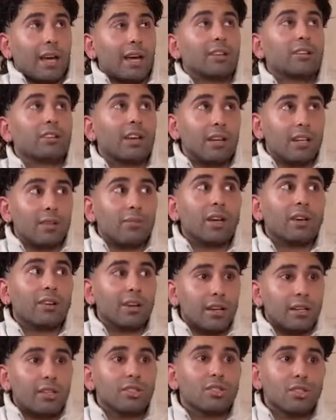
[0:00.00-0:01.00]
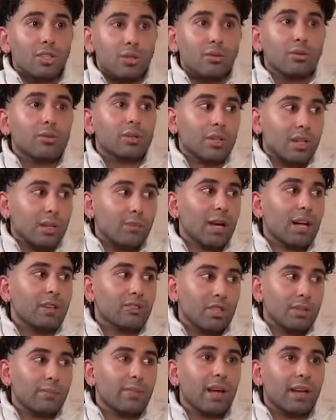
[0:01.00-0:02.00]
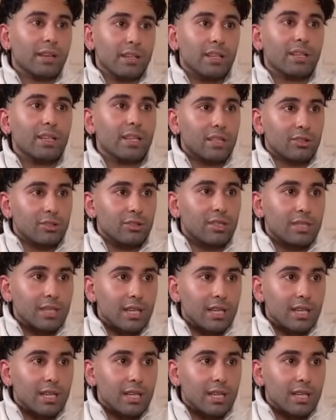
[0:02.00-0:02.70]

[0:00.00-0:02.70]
and credit where credit's due, Kim actually planned it A to